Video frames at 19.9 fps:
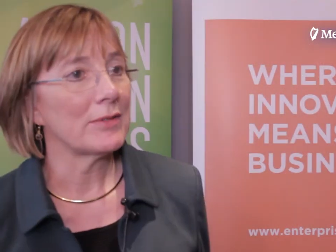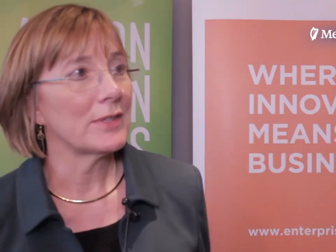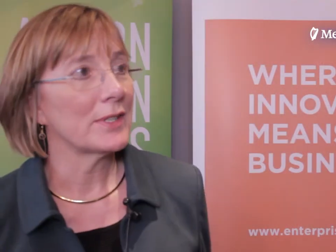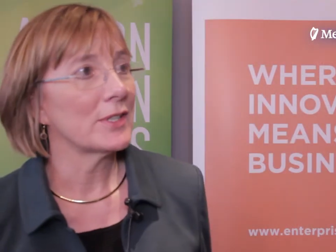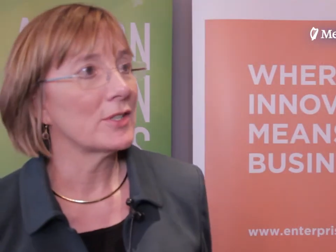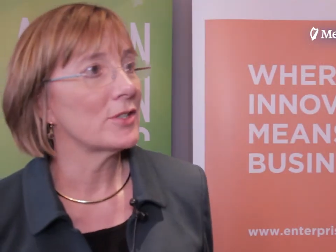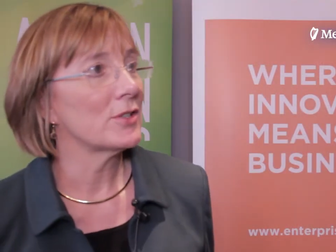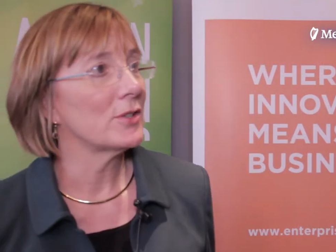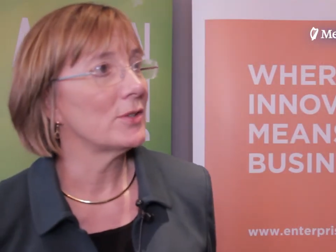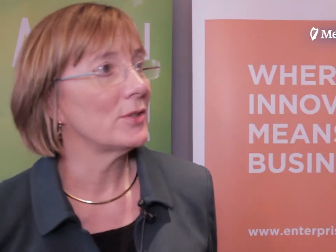
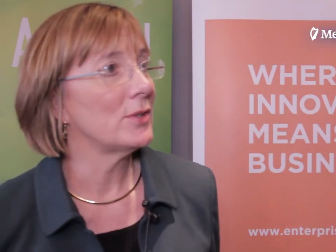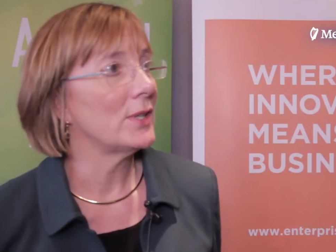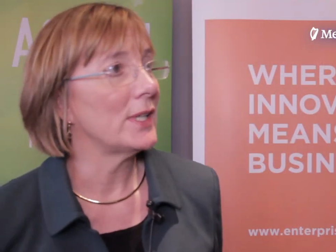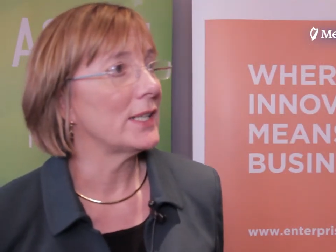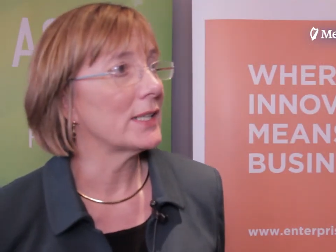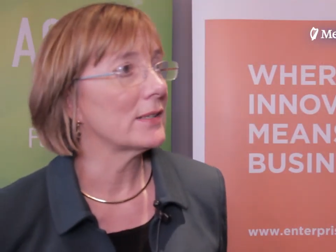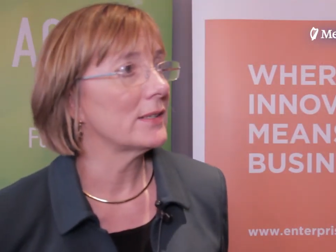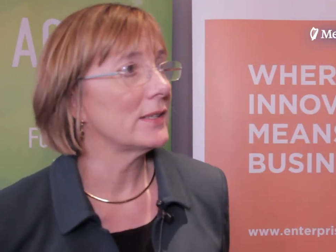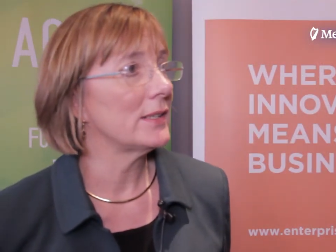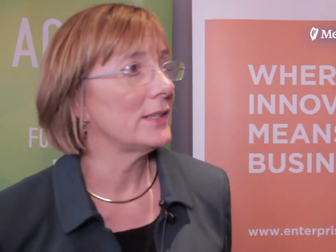travelling to
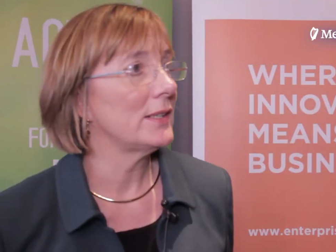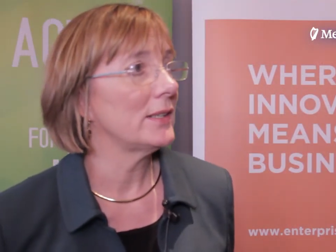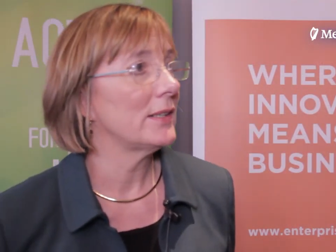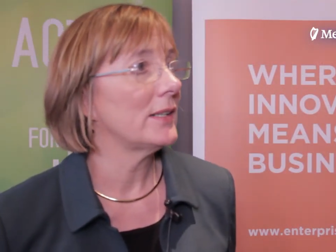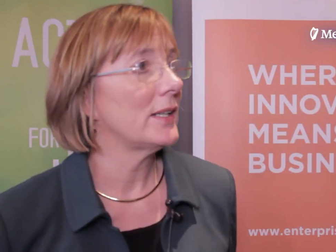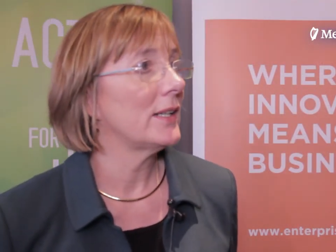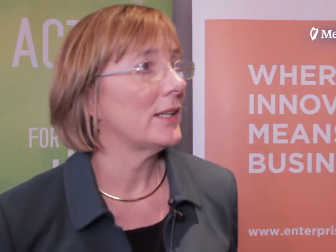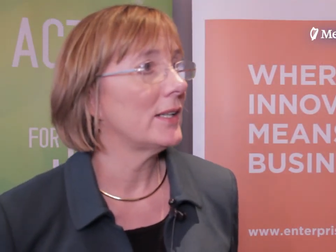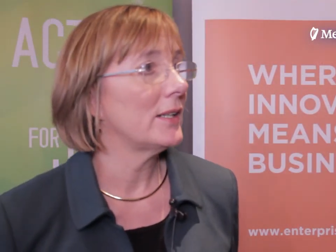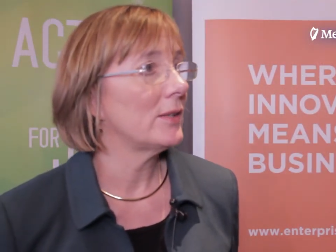Italy
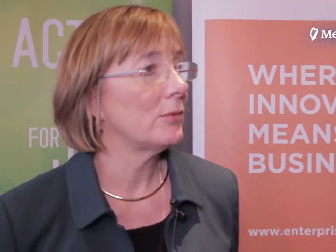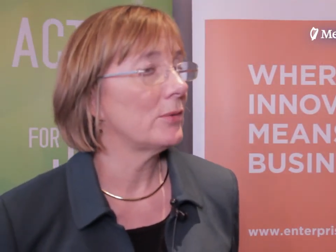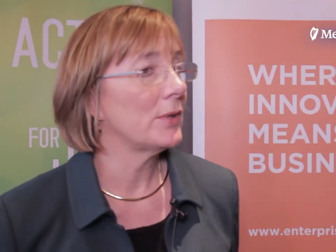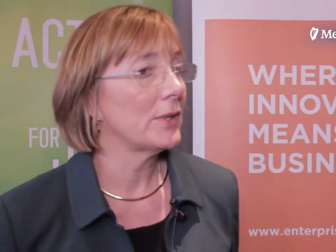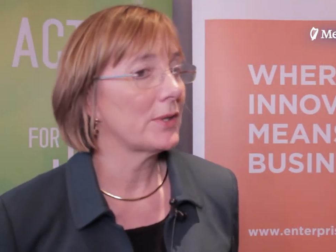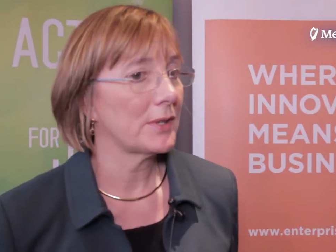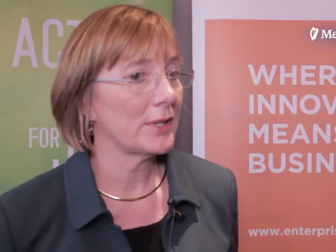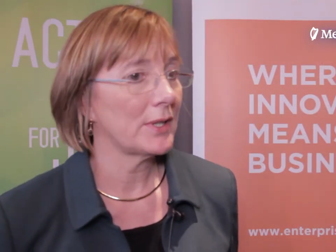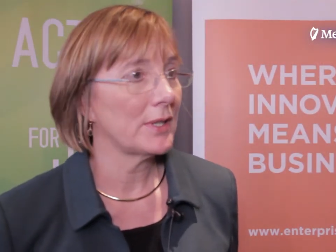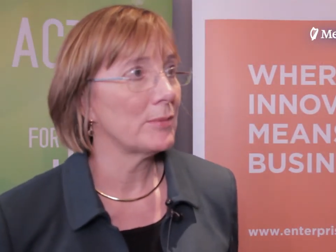
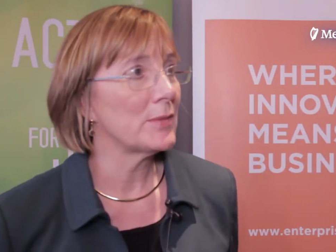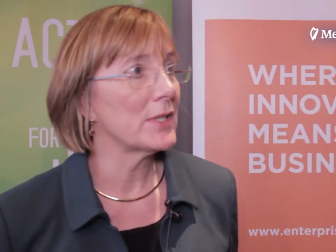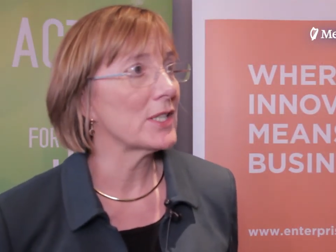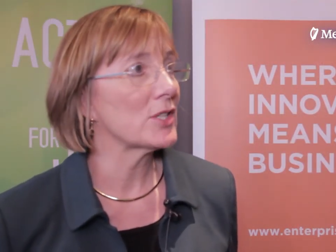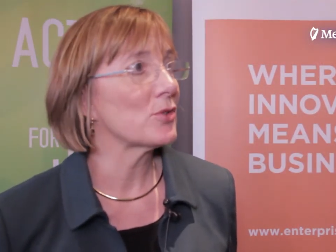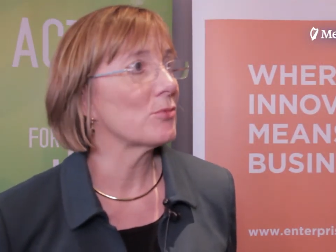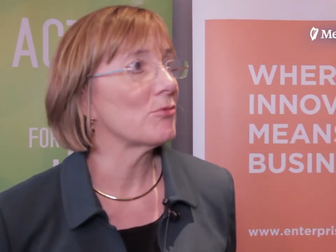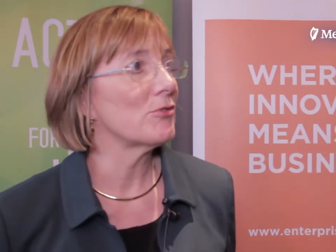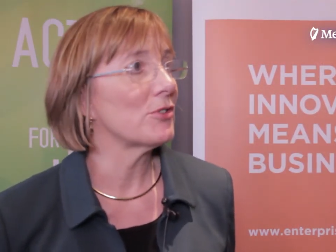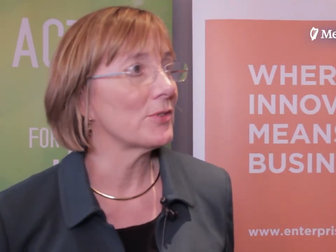with
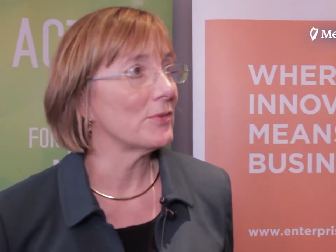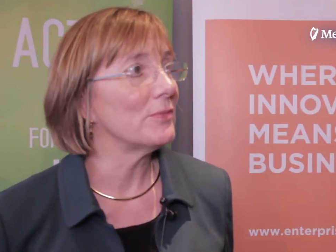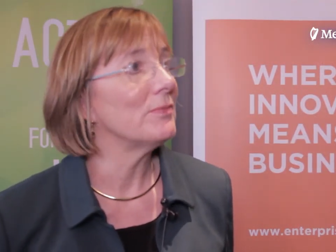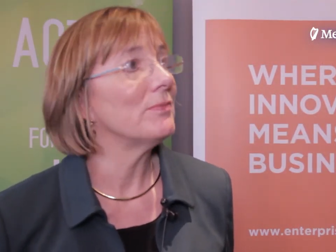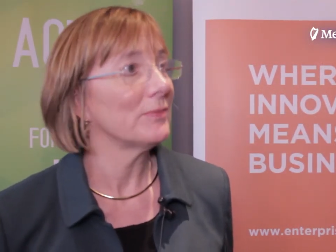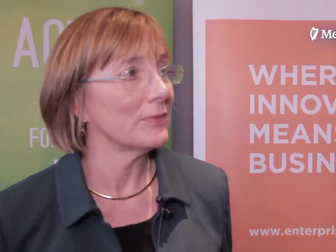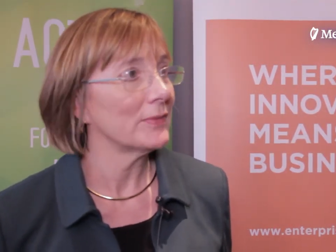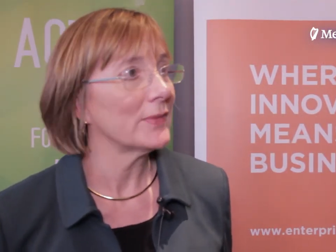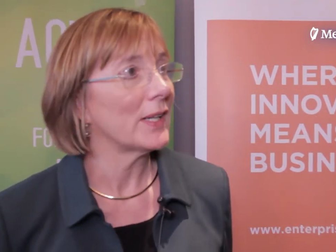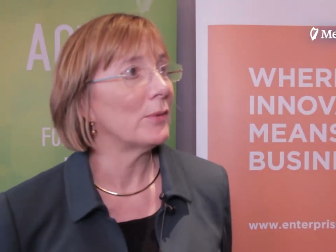Minister Bruton,
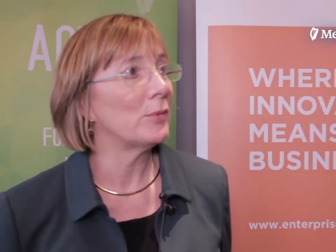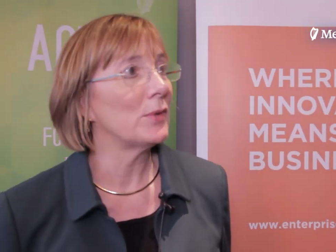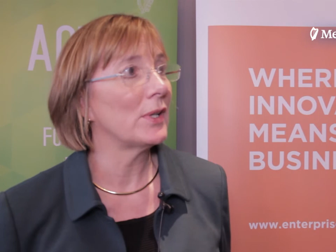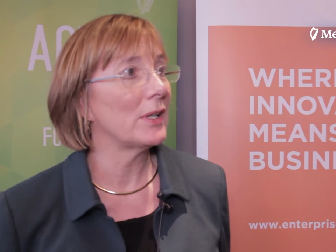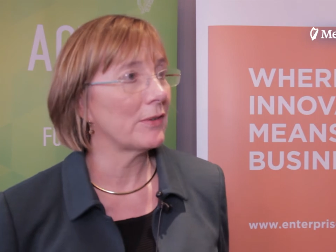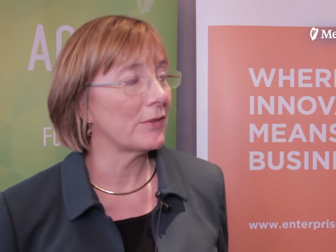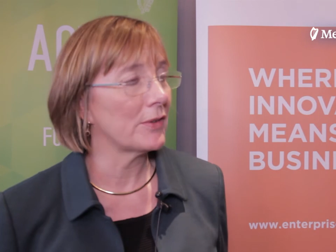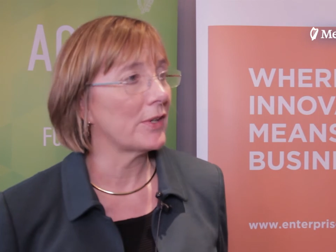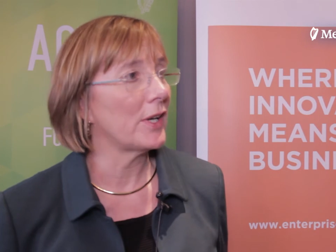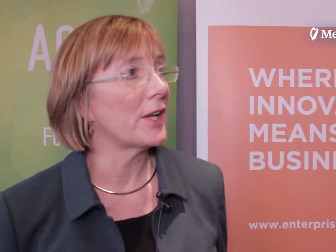and
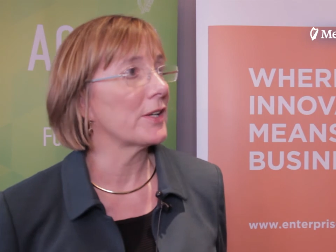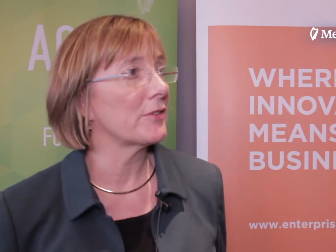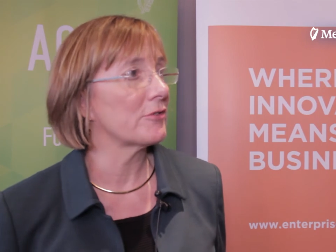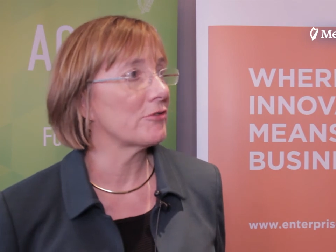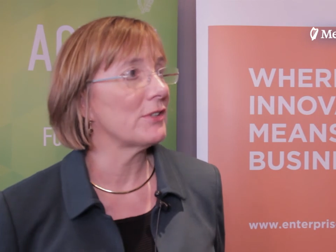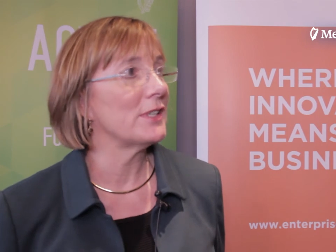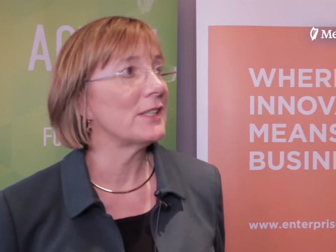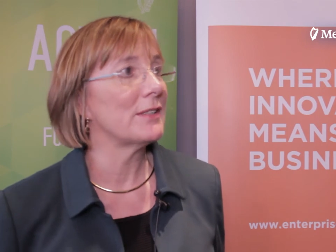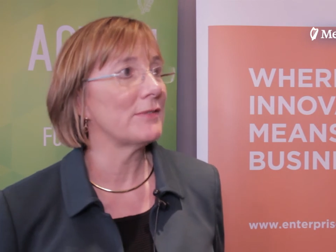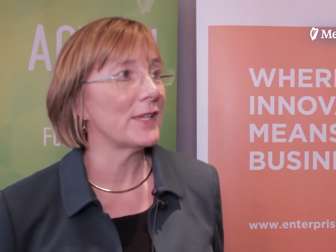we'll have a lot of
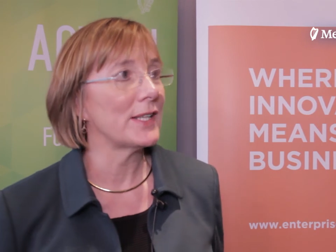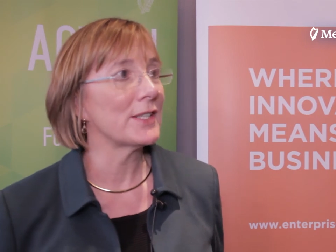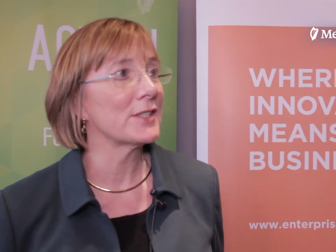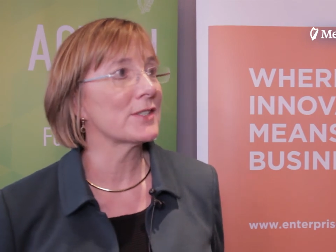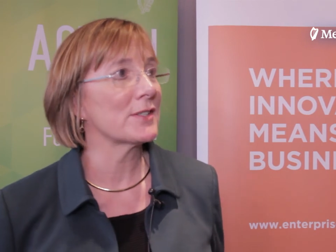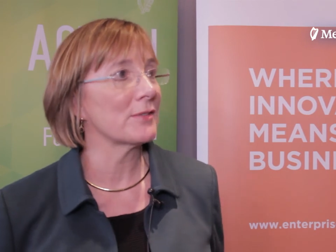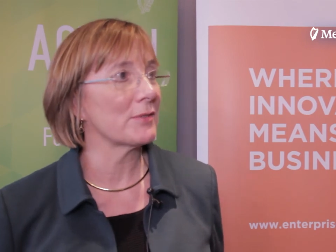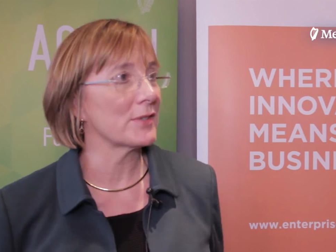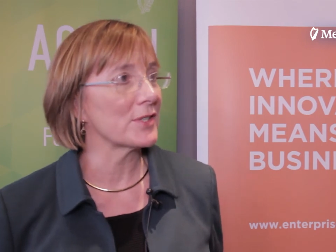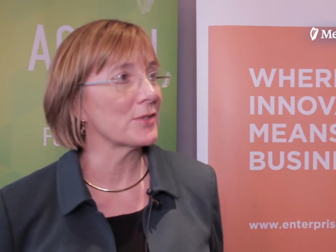trade
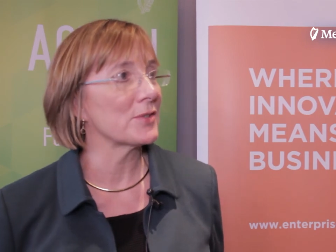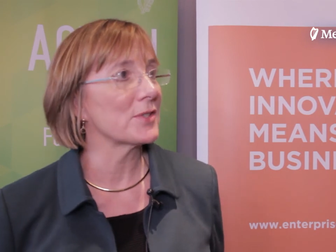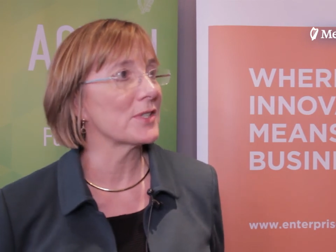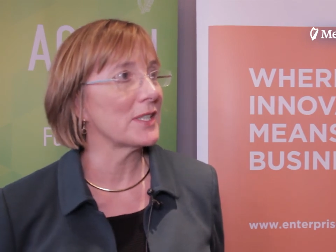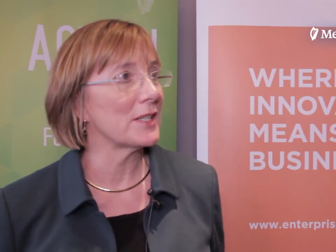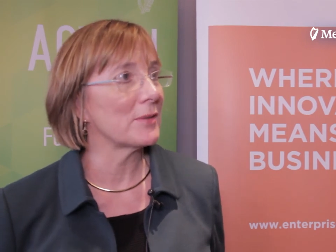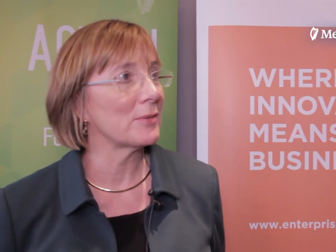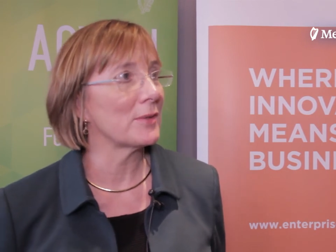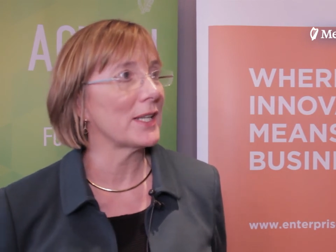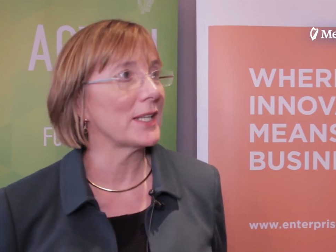events
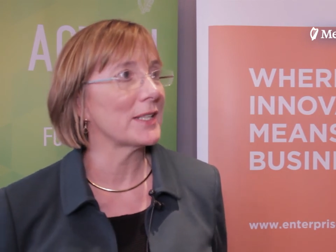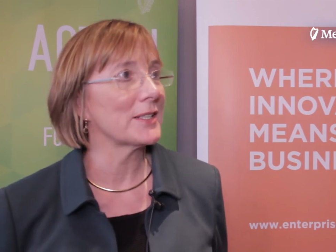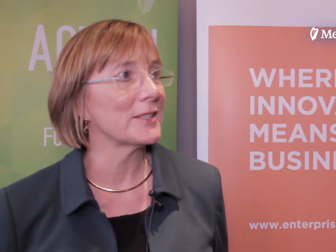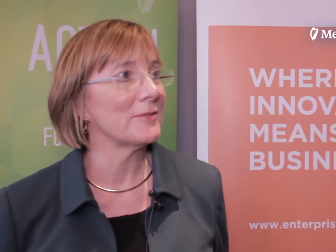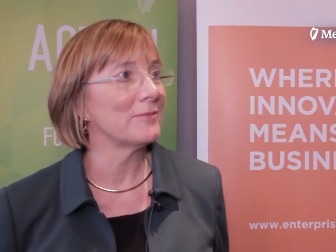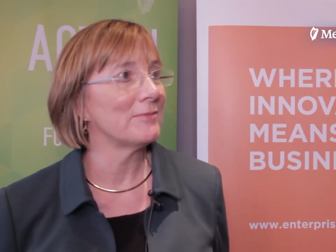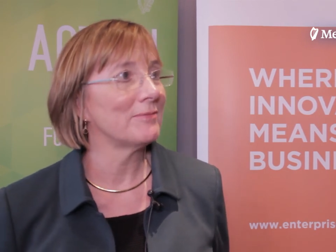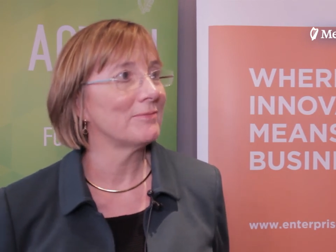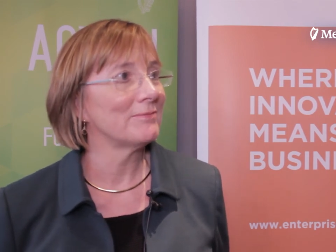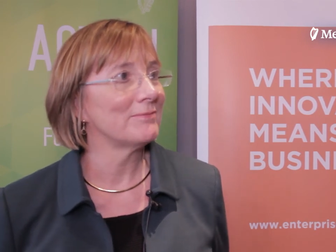associated with that.
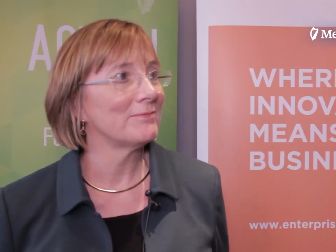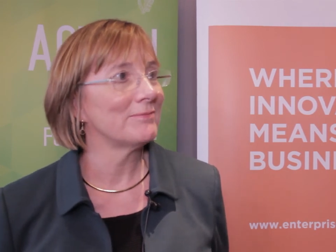